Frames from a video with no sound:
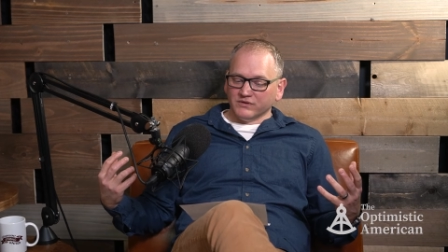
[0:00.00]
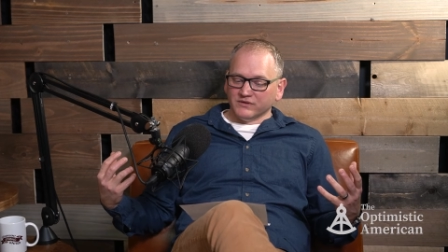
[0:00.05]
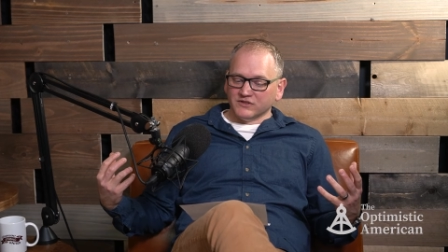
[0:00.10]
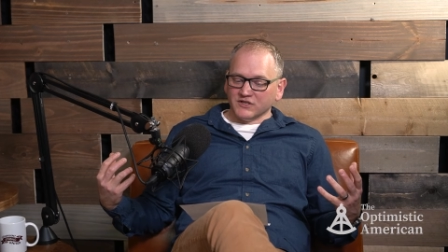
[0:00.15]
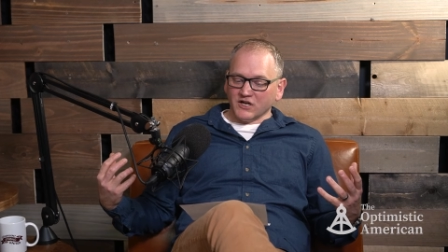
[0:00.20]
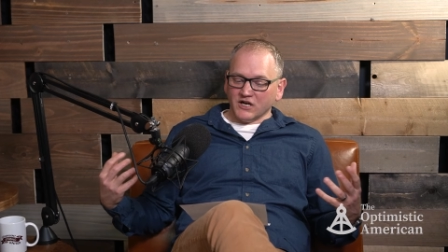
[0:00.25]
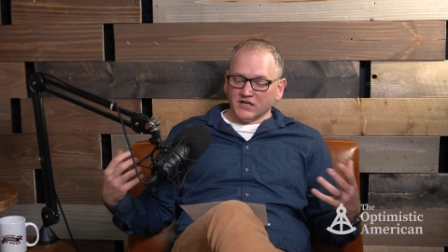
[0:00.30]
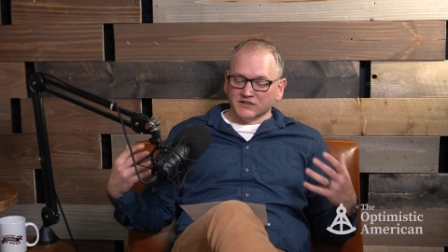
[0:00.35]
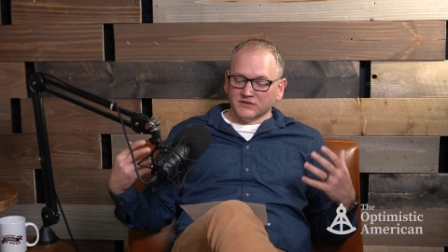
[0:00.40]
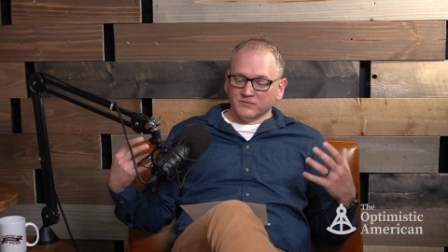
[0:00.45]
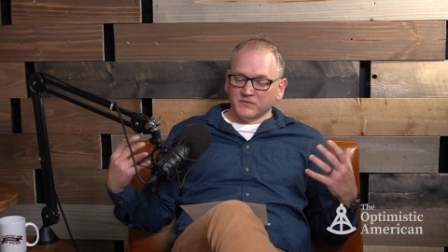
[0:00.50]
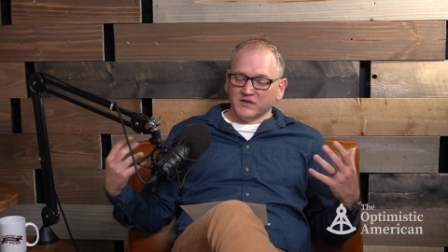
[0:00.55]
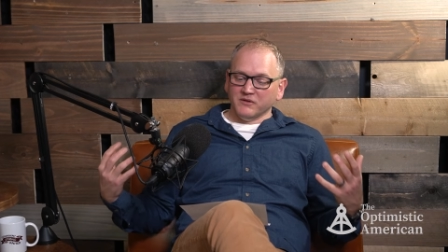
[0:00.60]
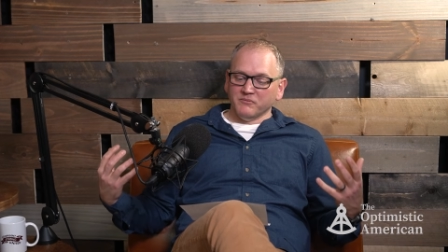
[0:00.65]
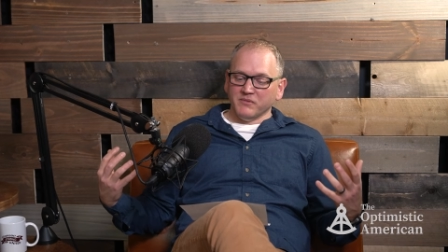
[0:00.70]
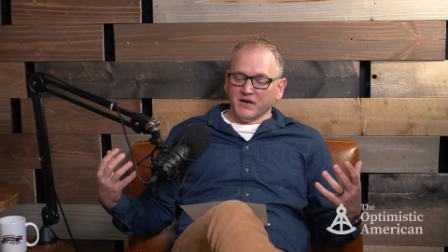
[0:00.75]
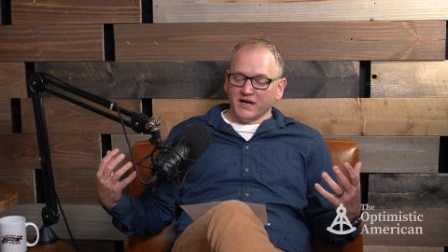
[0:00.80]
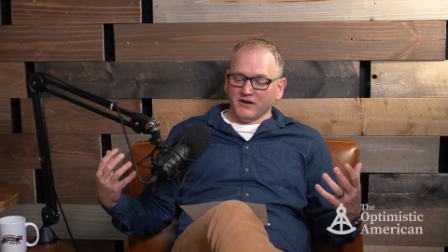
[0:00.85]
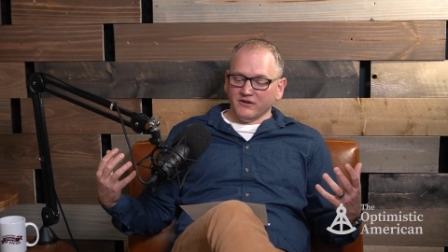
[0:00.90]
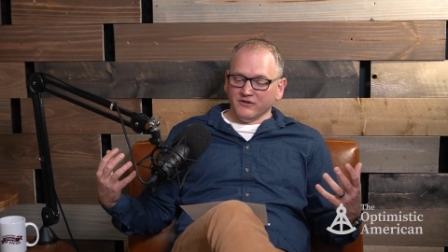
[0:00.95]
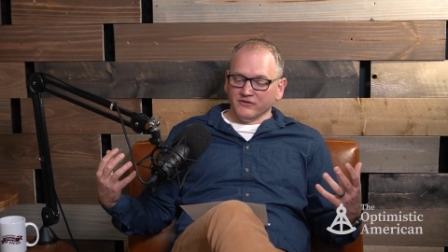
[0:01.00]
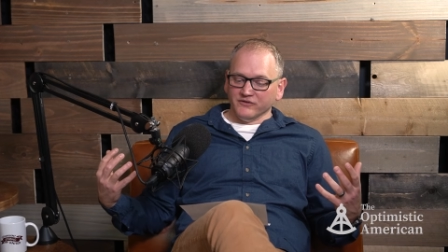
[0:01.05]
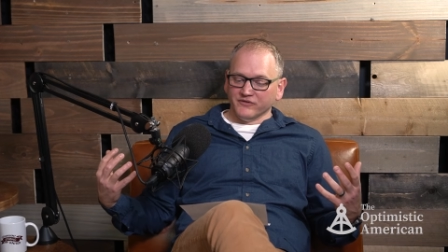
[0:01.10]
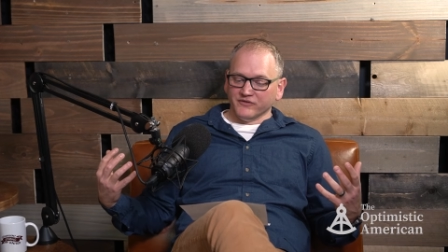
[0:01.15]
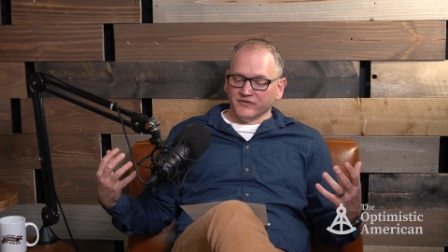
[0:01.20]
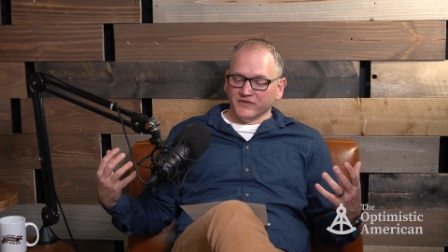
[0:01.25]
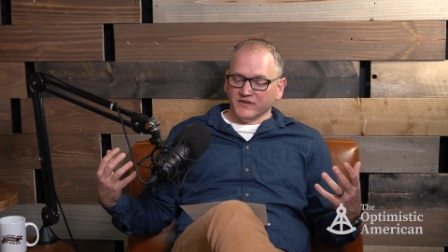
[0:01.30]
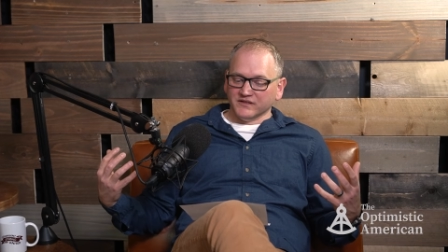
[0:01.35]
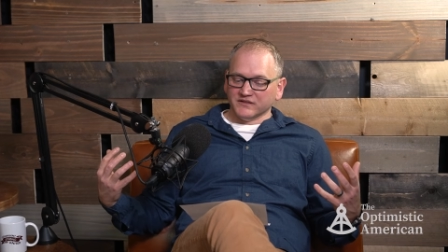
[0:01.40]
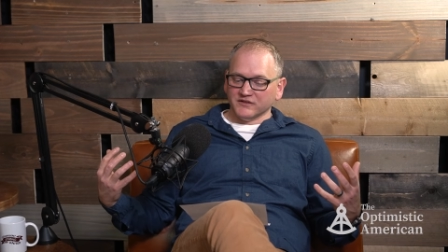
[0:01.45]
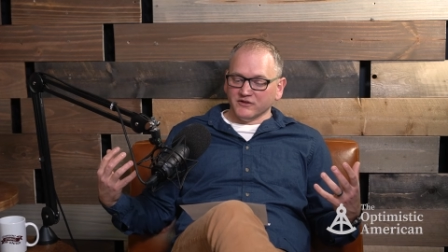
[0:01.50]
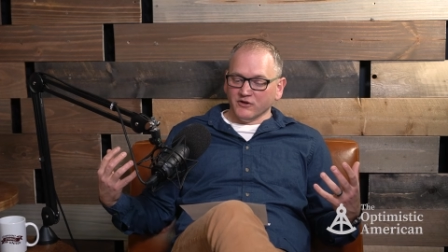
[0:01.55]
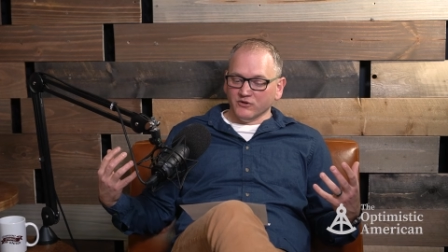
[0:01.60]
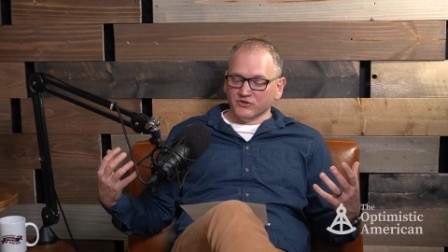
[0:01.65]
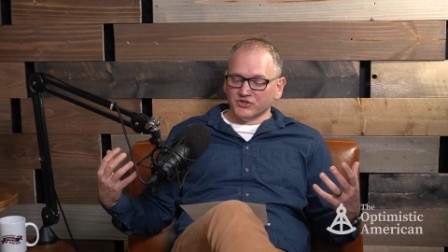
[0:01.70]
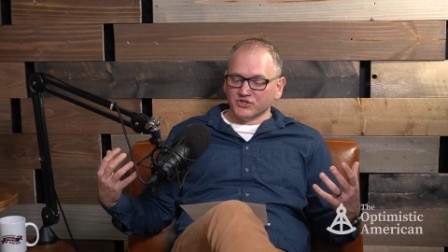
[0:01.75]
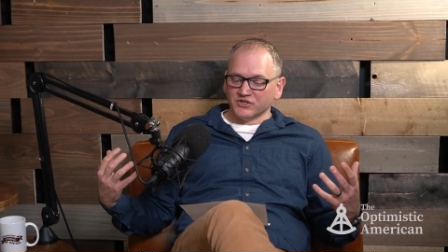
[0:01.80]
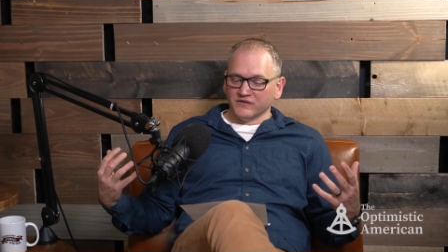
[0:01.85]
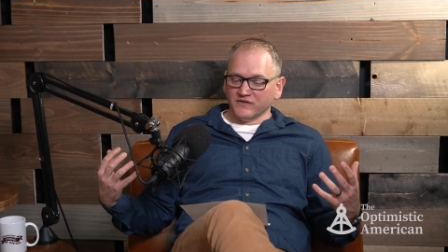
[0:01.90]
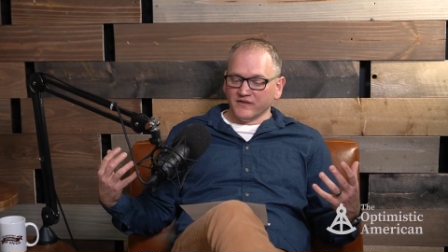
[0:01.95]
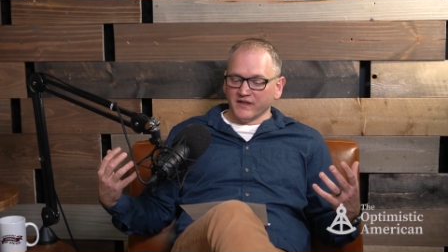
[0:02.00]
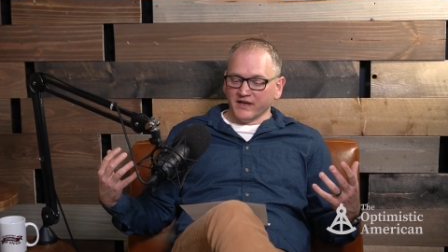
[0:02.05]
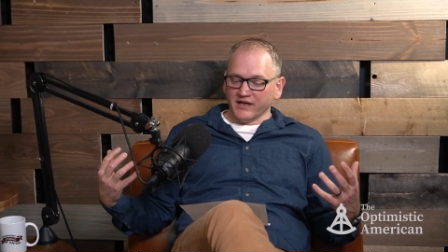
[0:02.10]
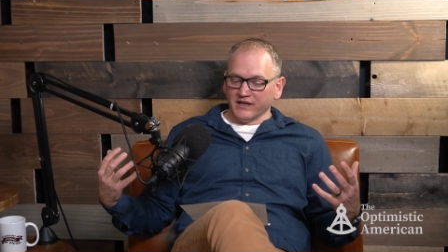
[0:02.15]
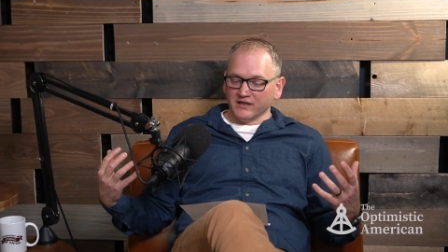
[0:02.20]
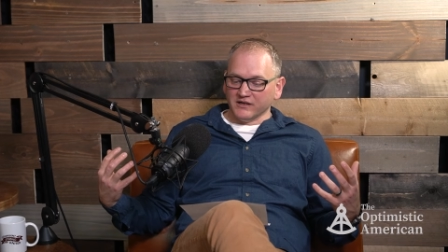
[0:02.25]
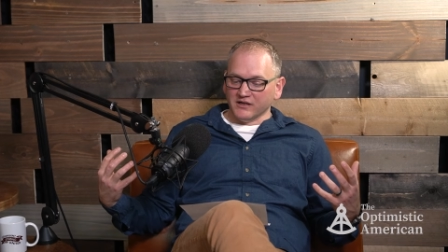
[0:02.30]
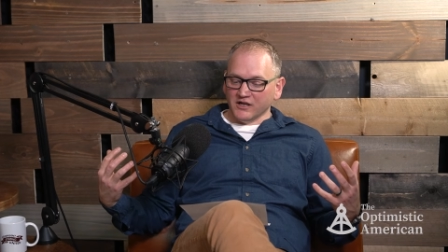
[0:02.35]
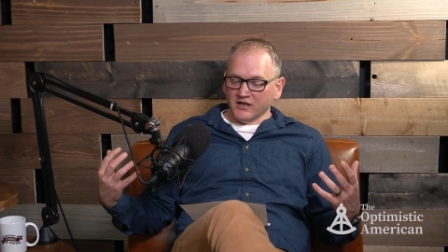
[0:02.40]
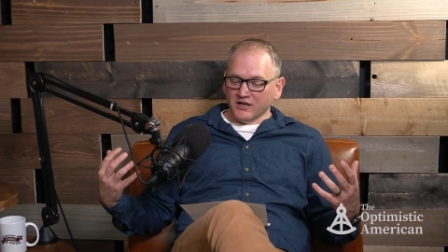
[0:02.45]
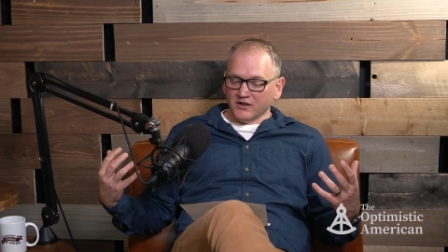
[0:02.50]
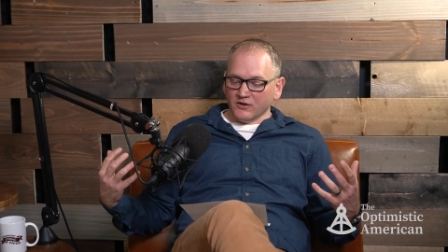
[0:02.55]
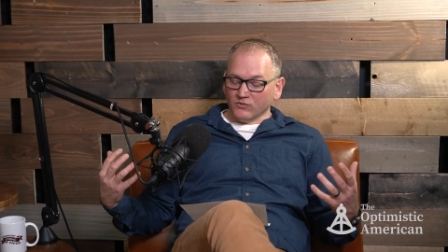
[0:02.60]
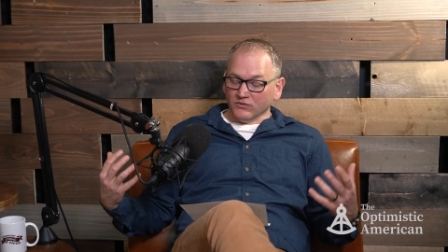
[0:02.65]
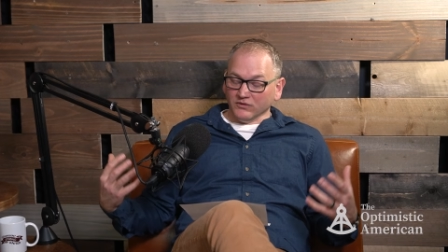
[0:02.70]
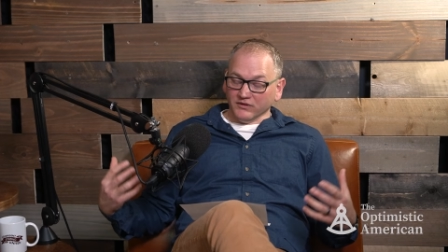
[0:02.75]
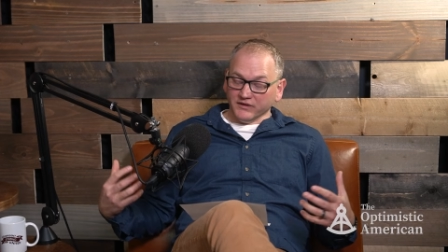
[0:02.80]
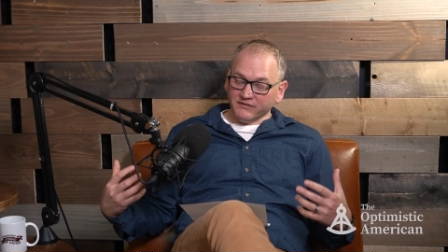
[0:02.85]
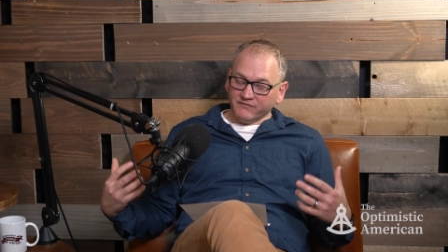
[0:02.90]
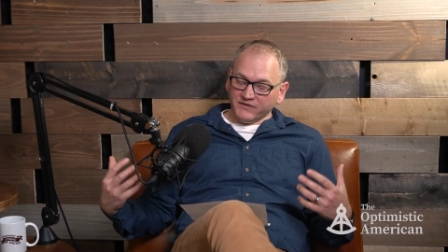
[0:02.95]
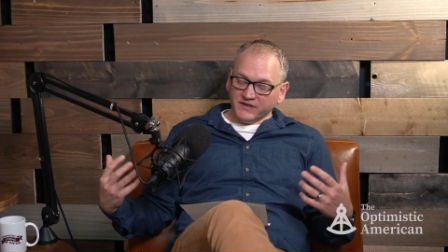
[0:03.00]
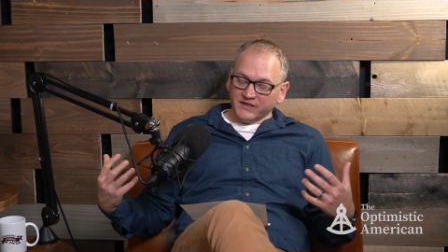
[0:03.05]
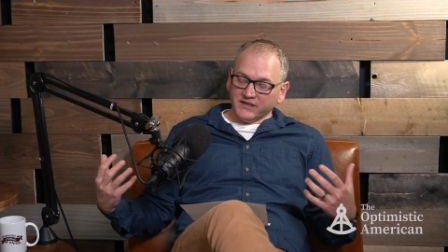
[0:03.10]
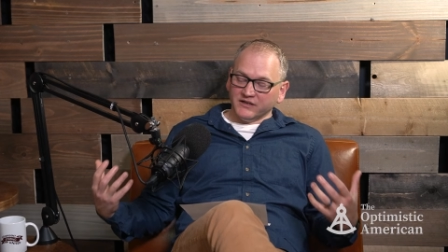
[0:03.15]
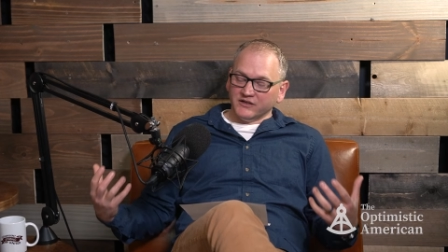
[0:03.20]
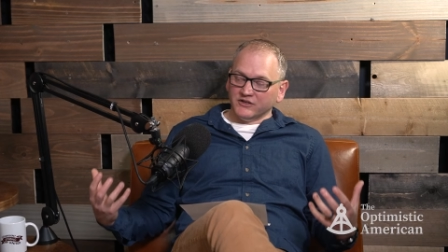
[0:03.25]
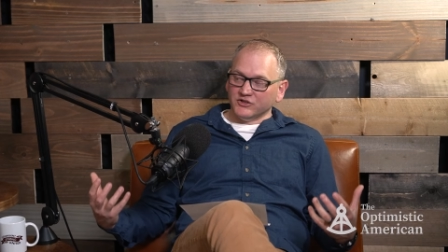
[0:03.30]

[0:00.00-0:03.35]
talk to me about this notion that we're living in a